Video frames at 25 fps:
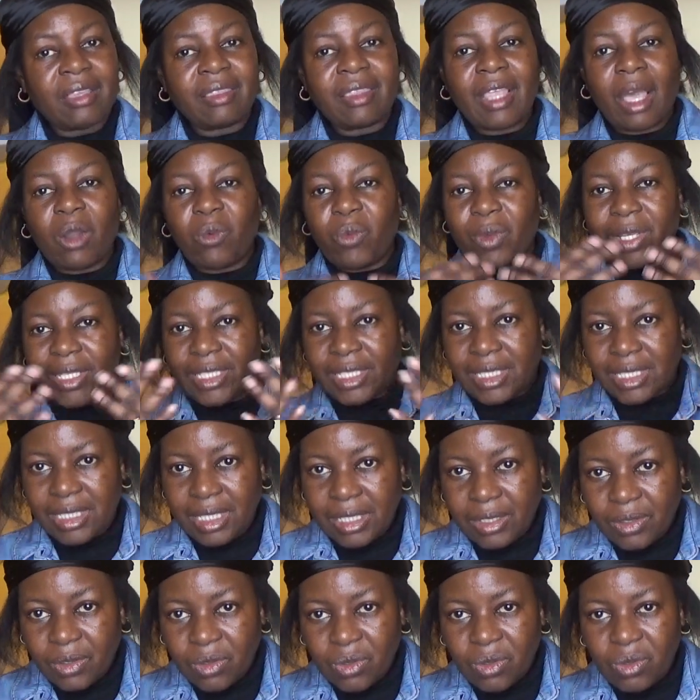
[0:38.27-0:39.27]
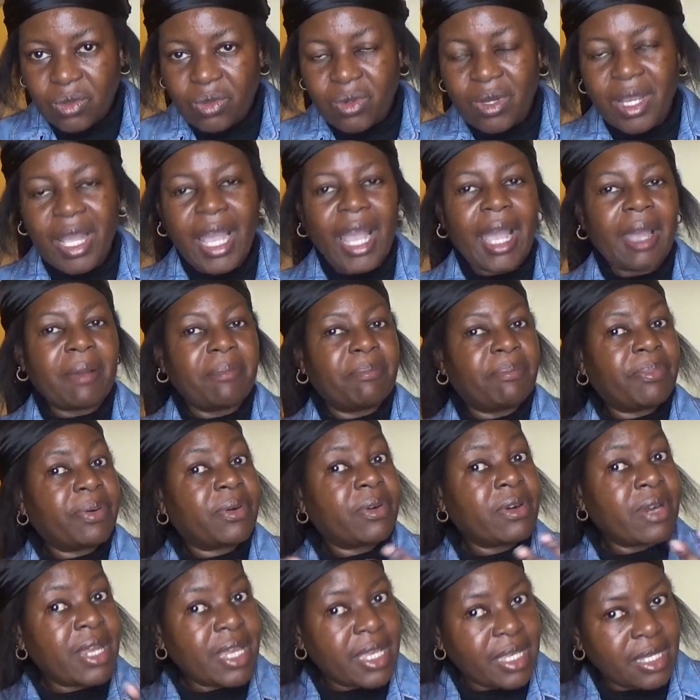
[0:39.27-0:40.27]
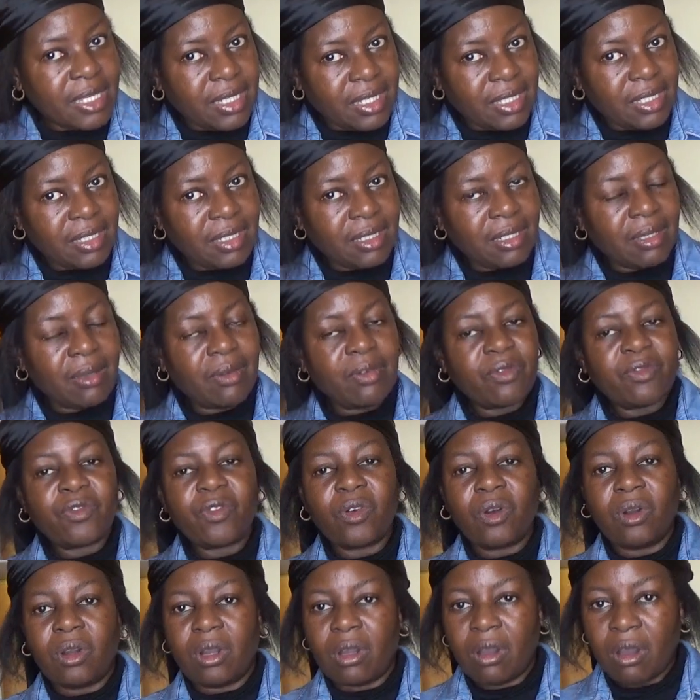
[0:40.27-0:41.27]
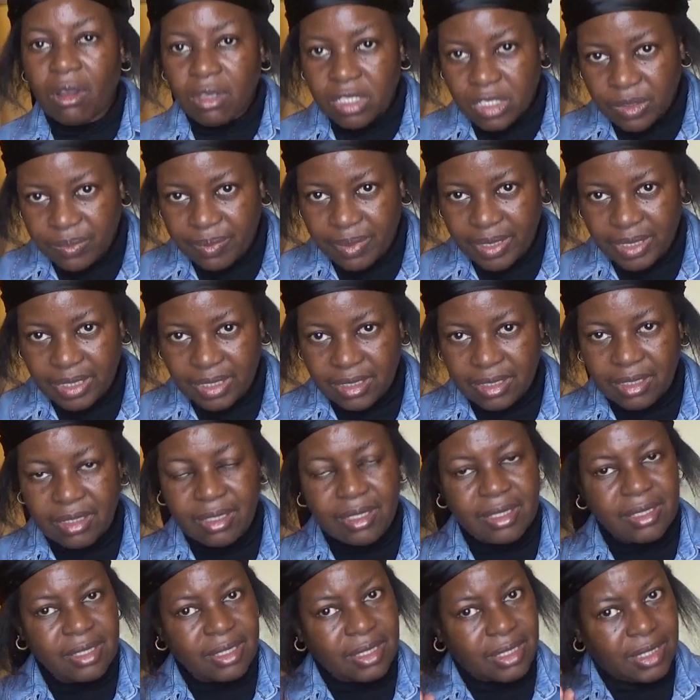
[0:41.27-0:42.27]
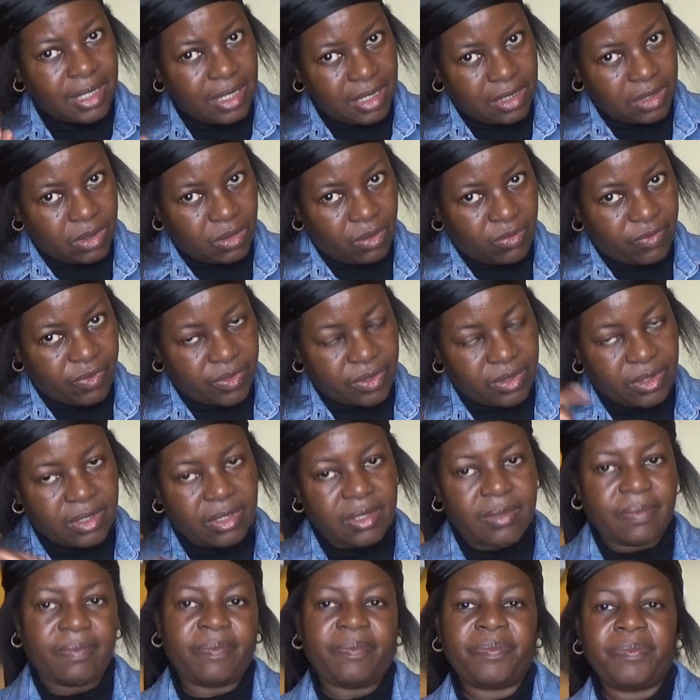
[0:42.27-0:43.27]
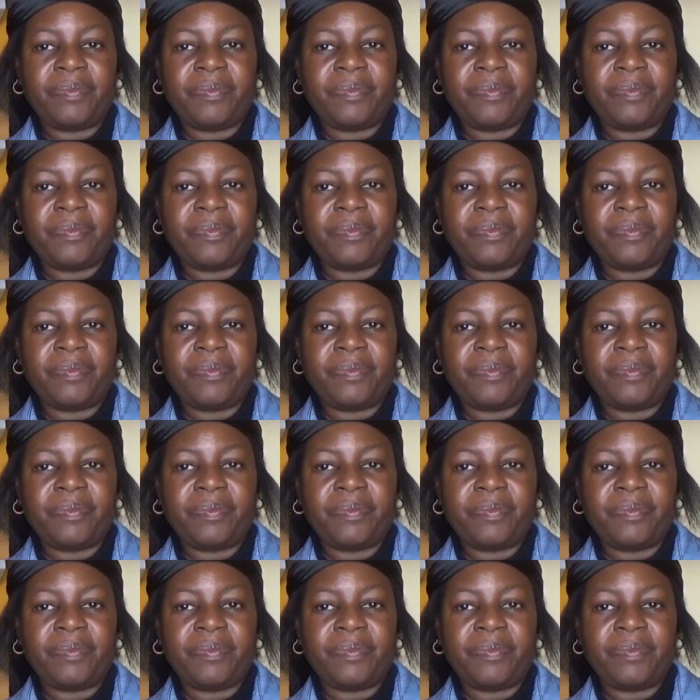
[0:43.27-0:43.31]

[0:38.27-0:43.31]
that were single and praying for a husband, six of us.